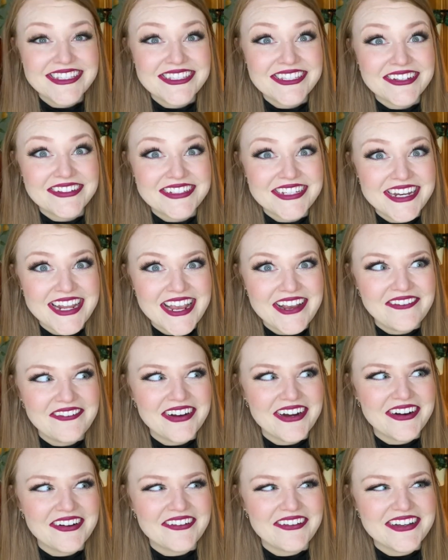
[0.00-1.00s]
So today
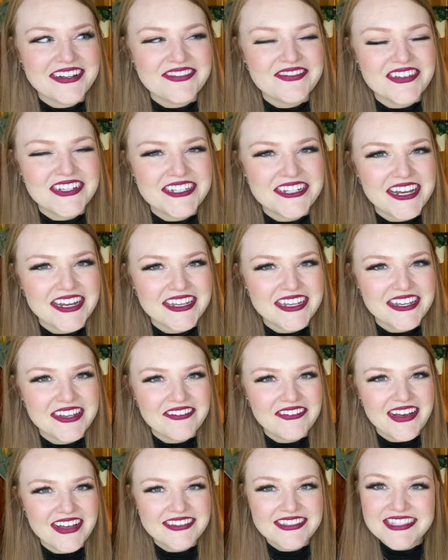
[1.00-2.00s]
we are going to be talking
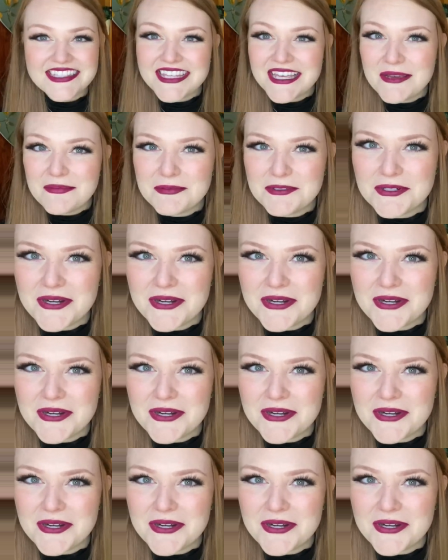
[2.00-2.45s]
about sleep